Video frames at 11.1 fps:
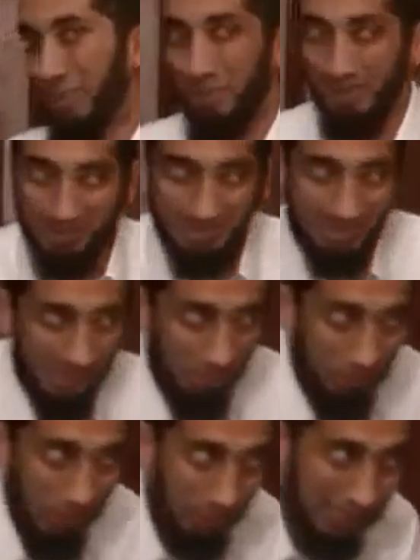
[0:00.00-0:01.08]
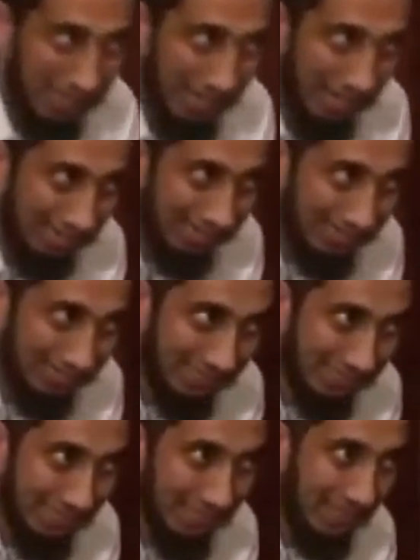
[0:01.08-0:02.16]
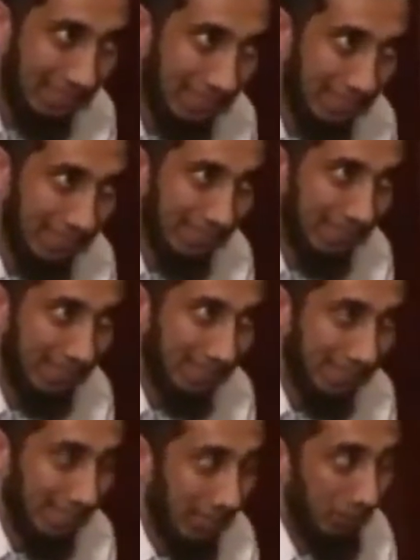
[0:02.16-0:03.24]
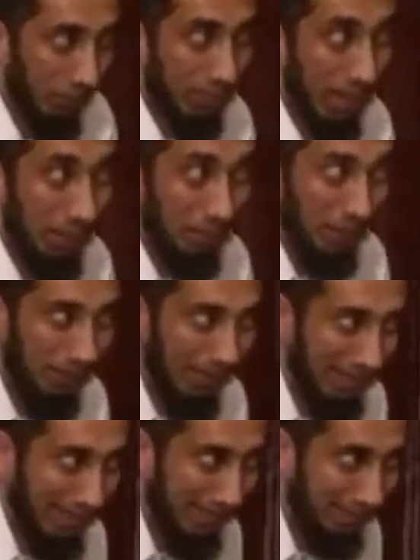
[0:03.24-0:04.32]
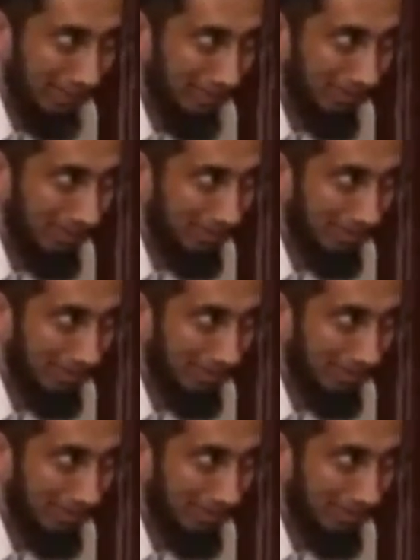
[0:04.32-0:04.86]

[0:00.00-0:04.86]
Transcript: I'm mentioning that on purpose, guys. He would compliment them.